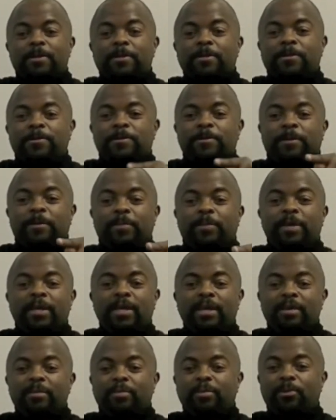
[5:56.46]
So the
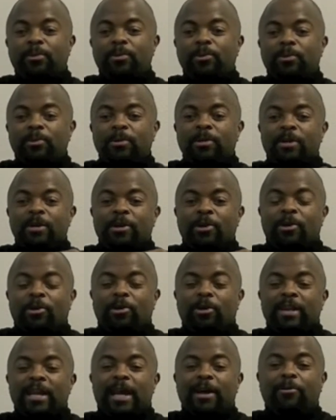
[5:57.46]
people
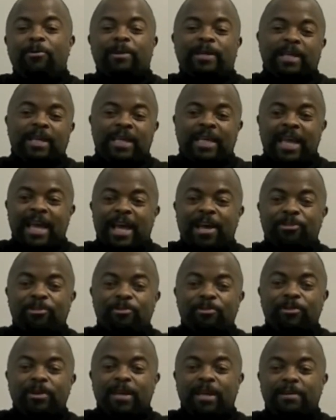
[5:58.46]
are now going to
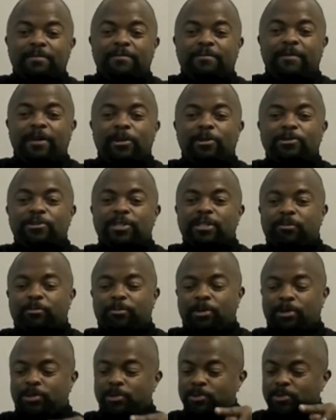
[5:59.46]
gather in fellowship
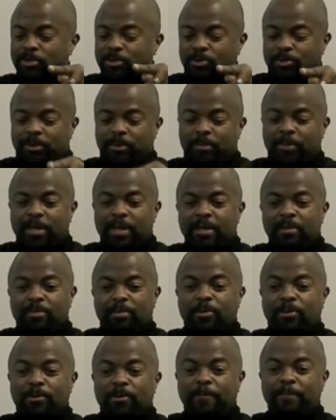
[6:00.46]
with you. So the
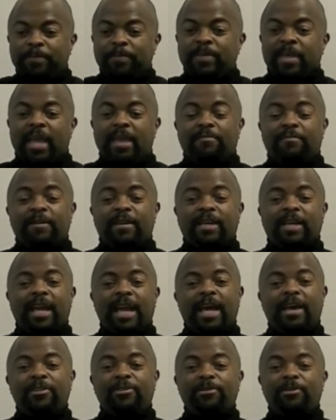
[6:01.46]
people, and for
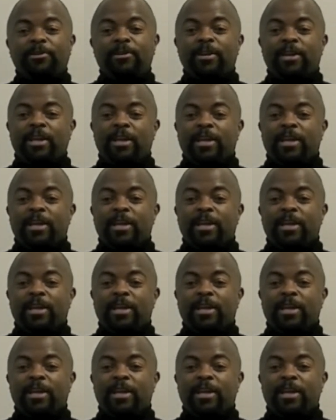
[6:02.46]
gather,